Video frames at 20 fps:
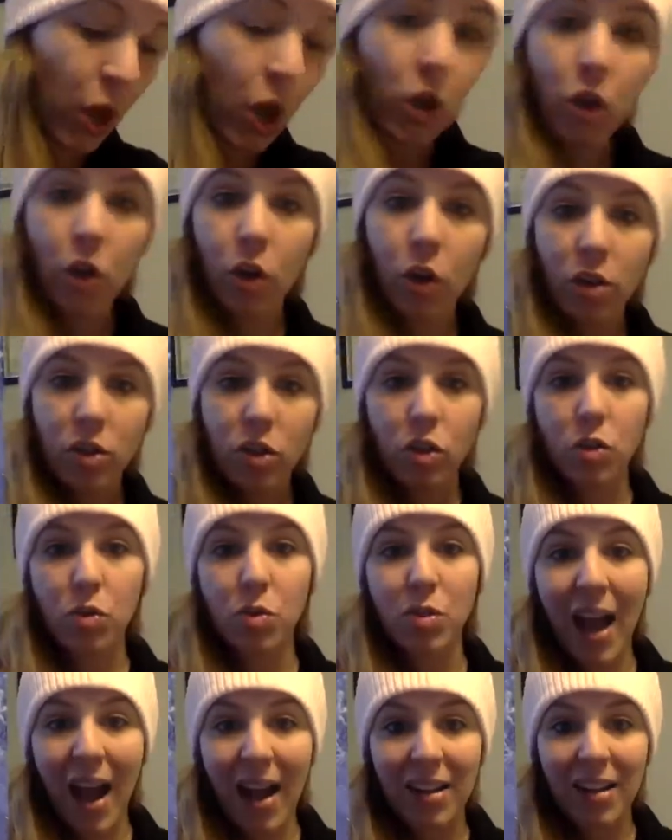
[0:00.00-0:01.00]
You could also do
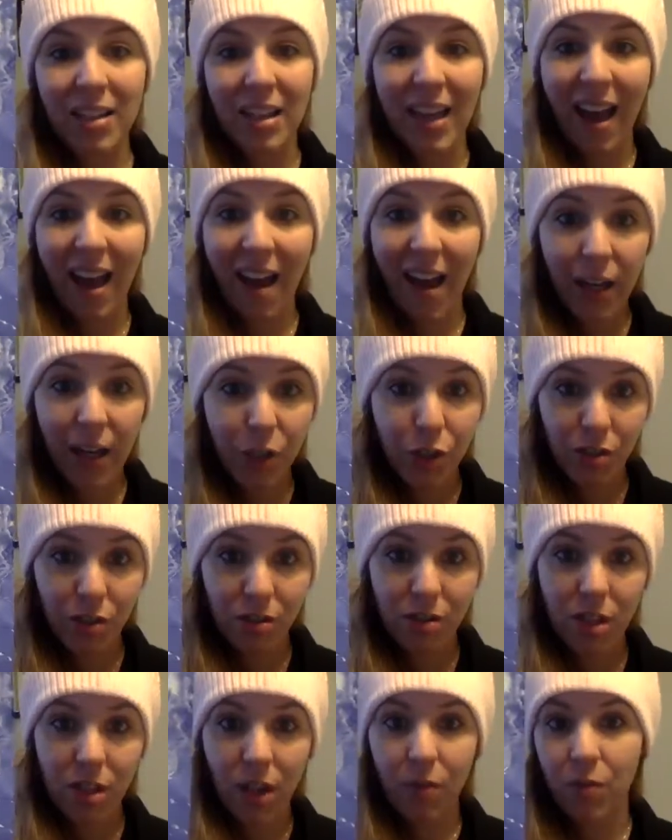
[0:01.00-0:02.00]
tacting
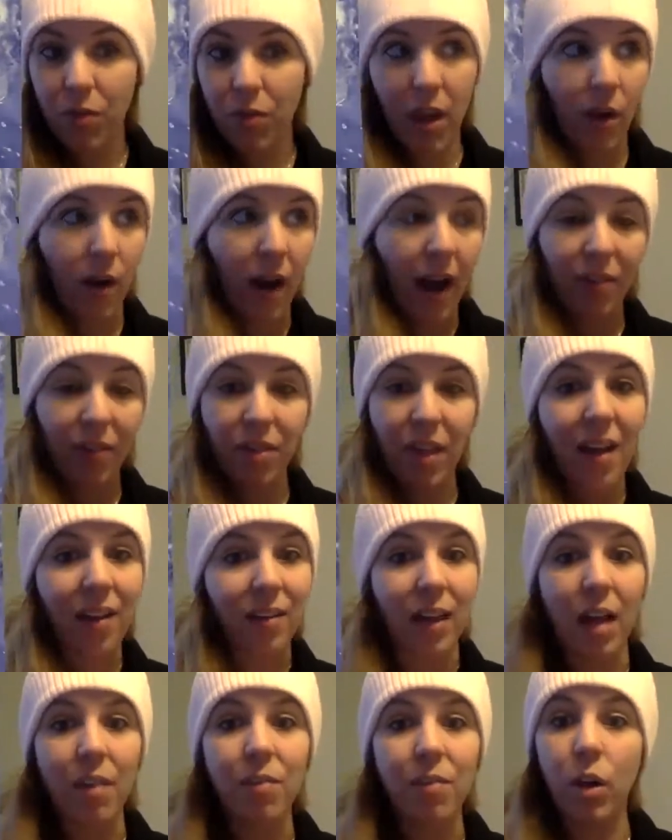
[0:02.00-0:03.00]
actions if they're at that
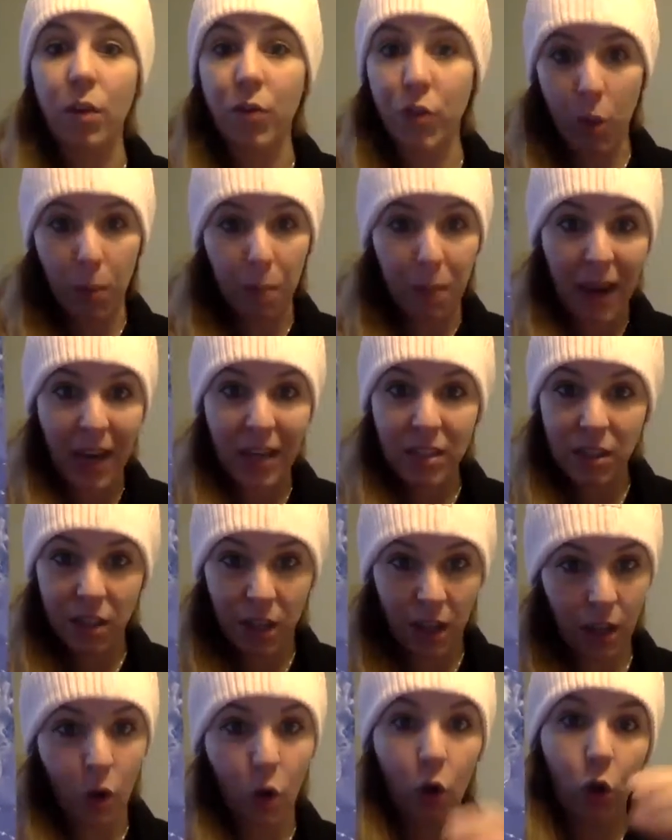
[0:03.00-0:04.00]
level. If you're
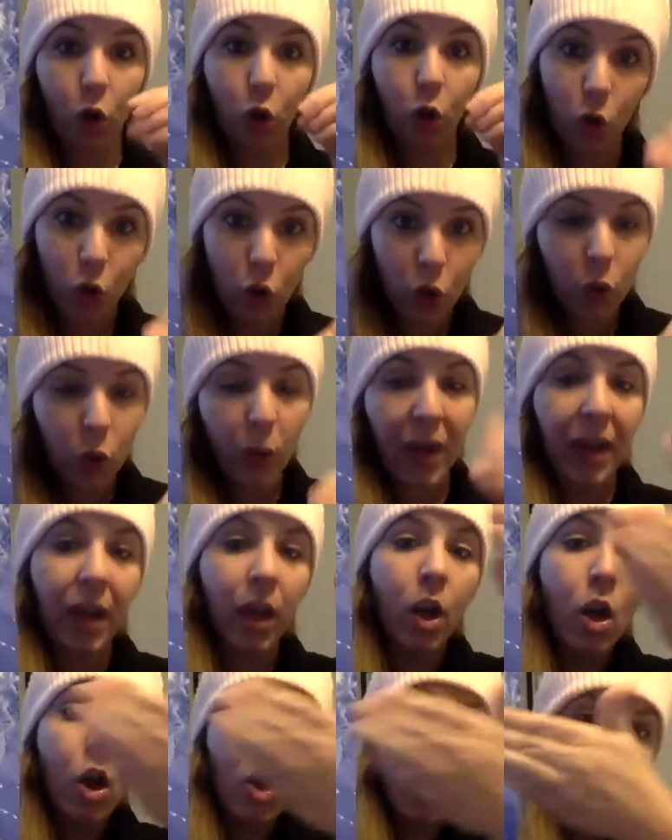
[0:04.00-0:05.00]
painting or gluing
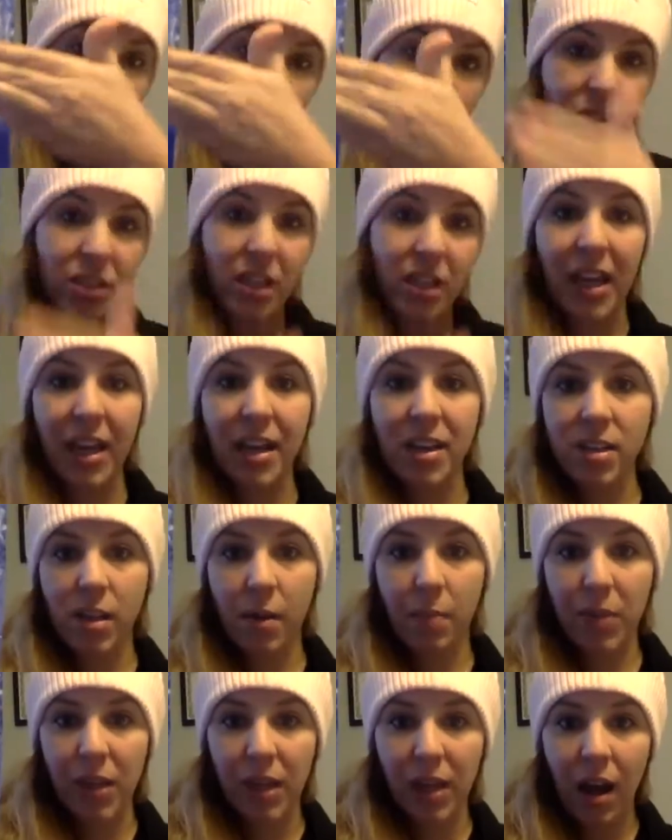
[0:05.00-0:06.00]
or sticking
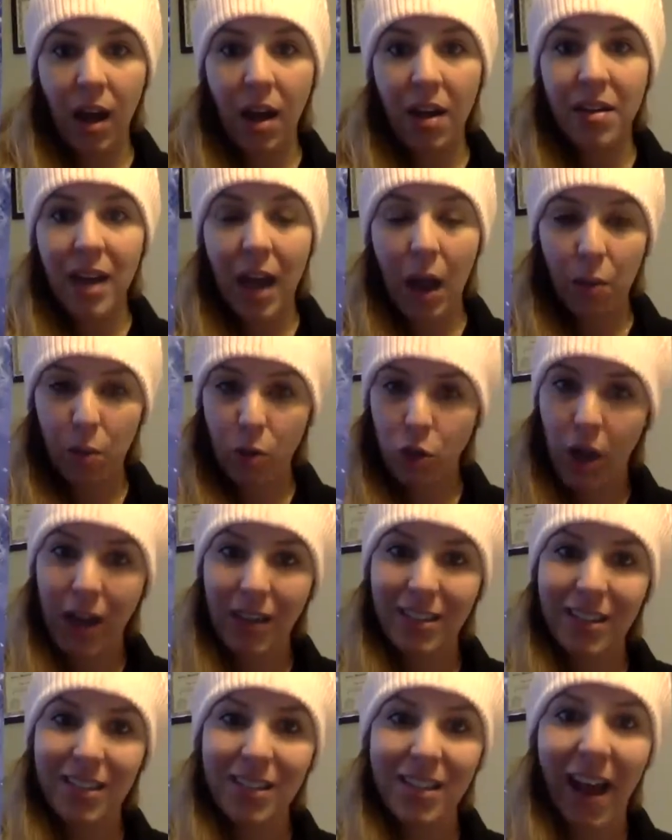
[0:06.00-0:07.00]
something on, now we're trying
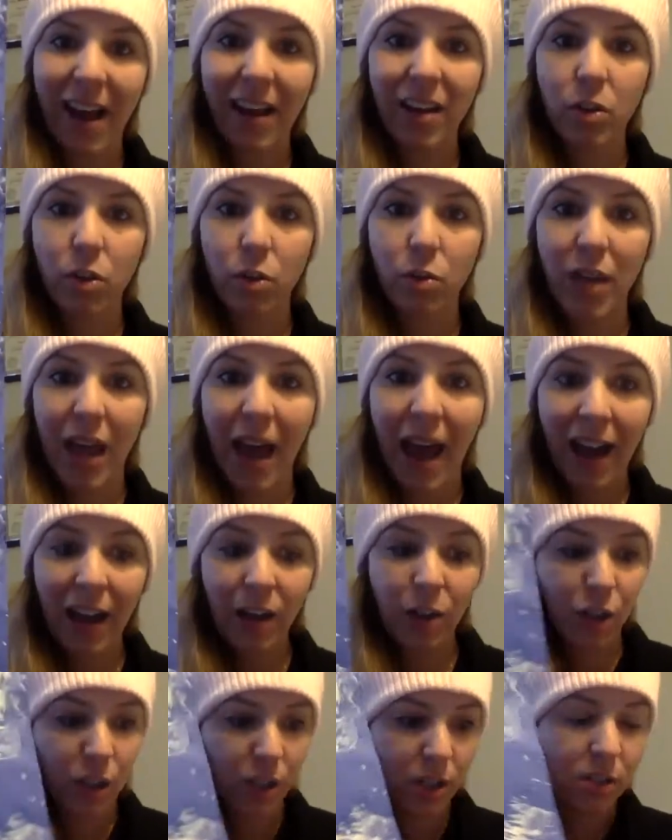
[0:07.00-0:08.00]
to tact those
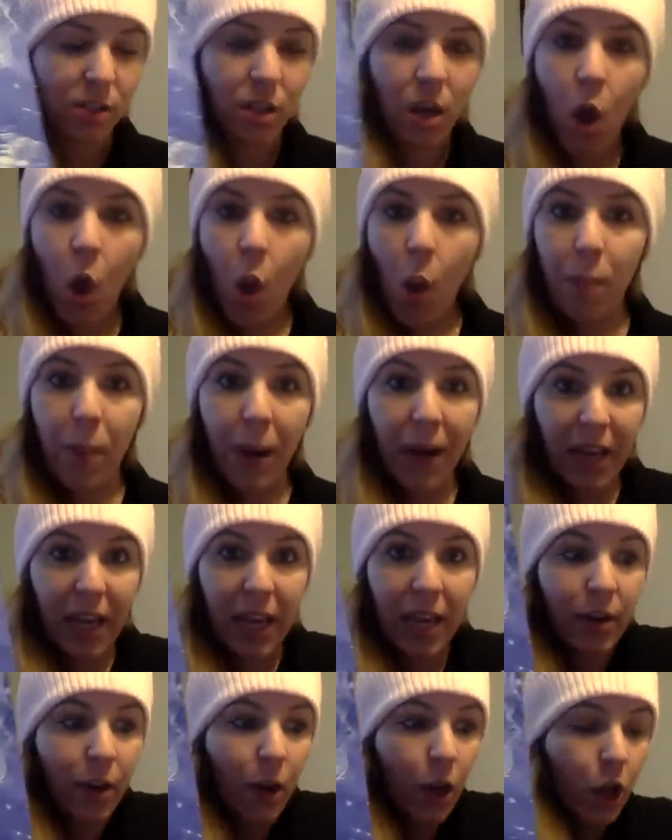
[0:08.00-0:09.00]
actions, but
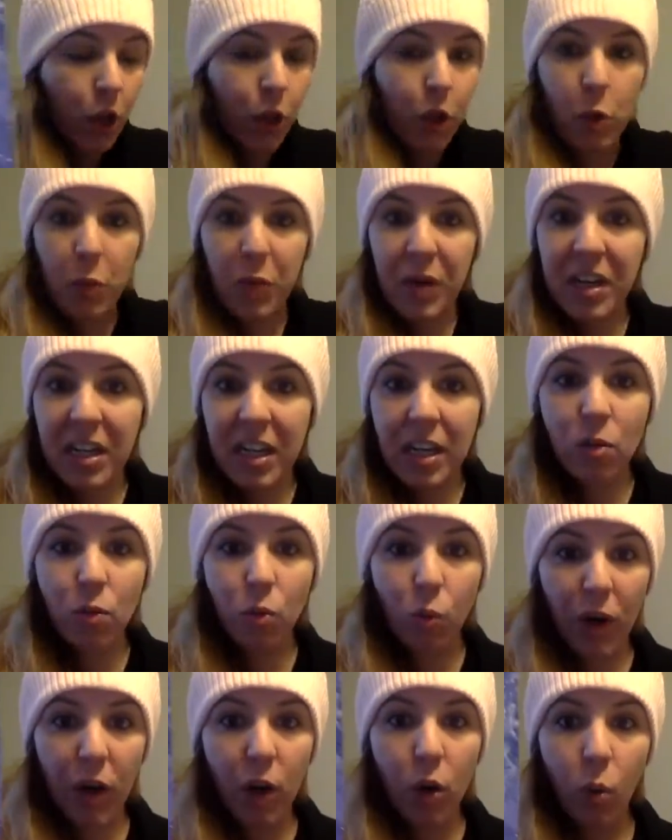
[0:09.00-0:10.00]
in 3D
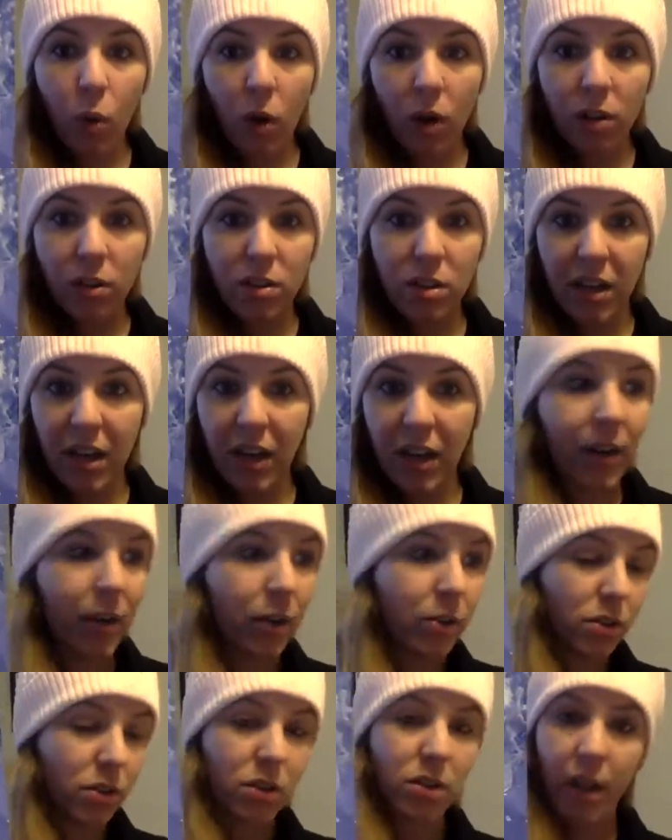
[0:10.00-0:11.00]
real world
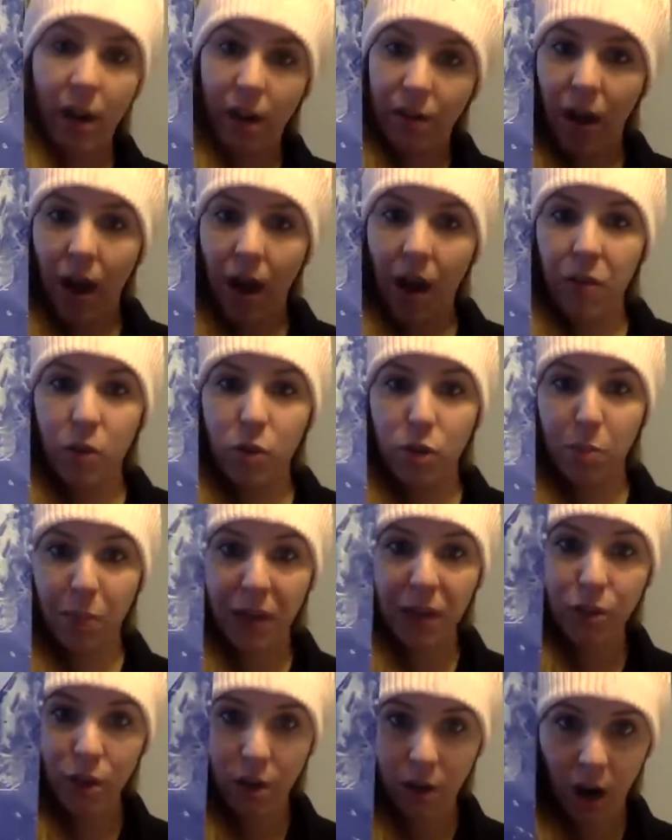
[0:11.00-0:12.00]
scenarios instead of on those
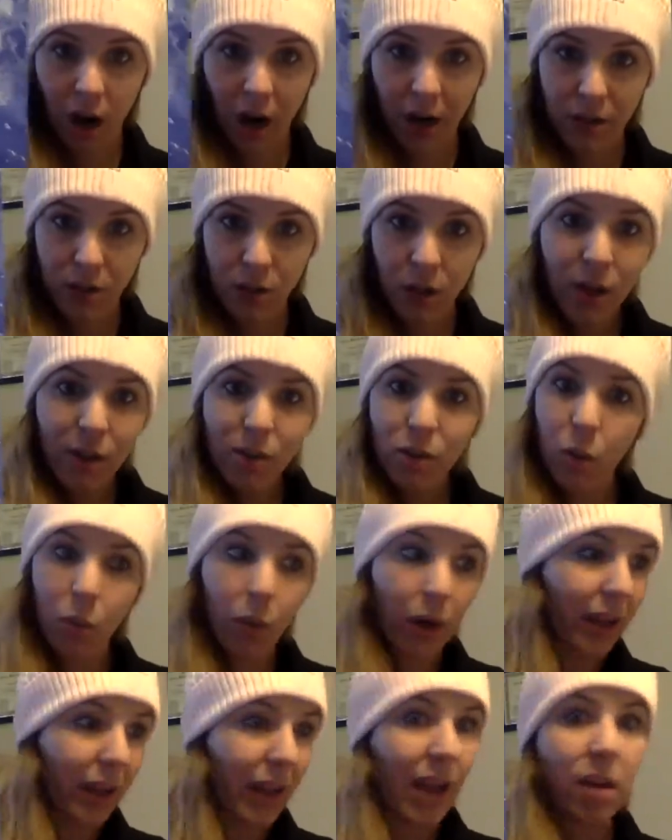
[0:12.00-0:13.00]
picture cards. So we're,
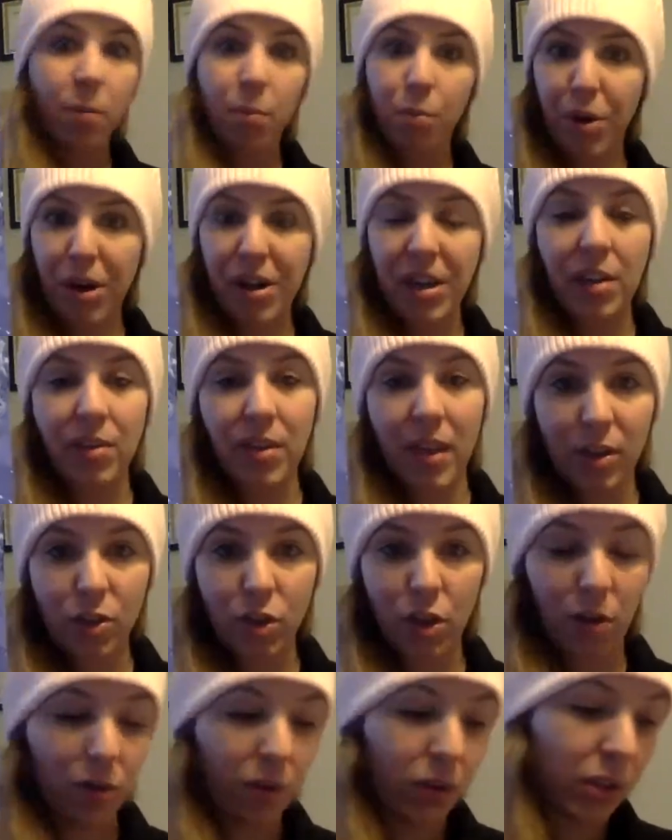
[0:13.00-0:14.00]
again, bringing that
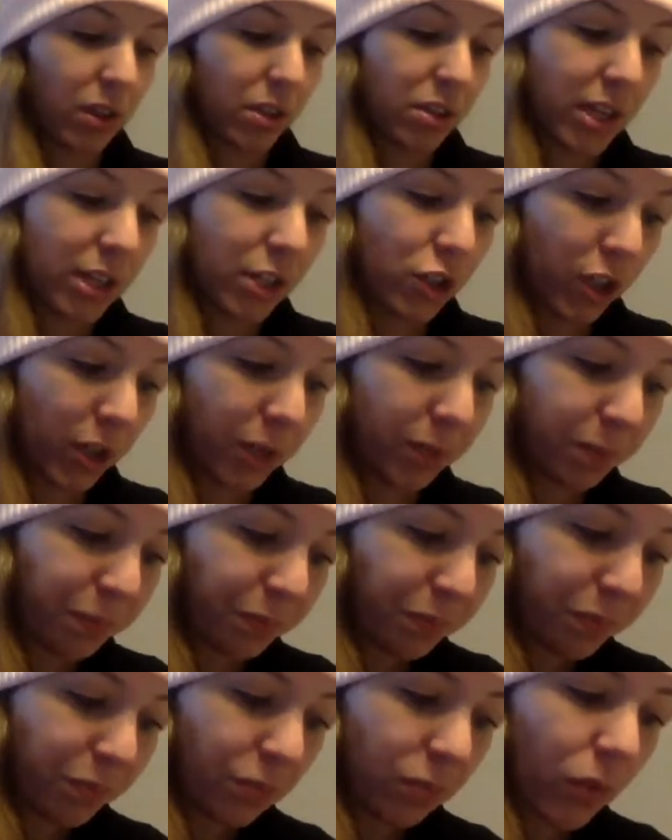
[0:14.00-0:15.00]
generalization.
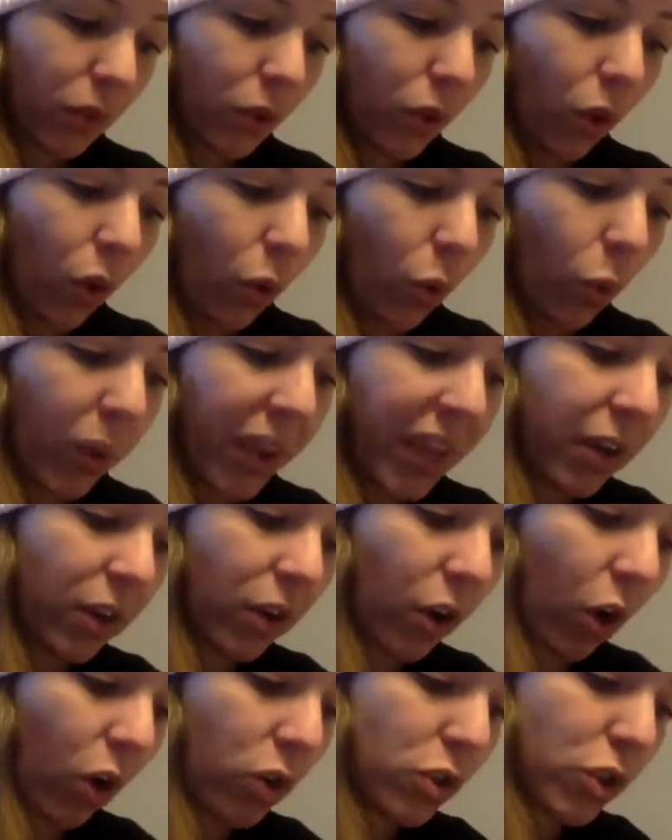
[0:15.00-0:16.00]
We could
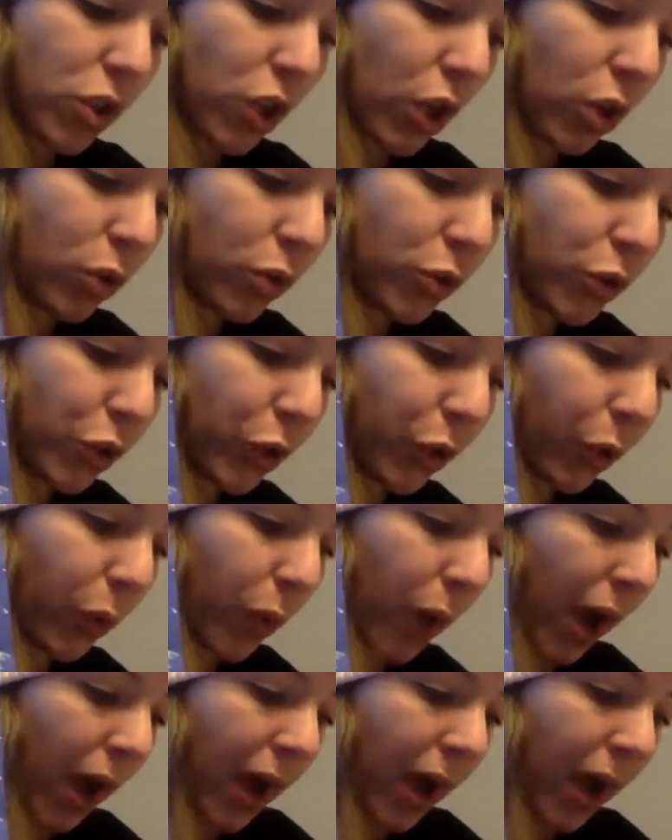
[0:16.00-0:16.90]
also do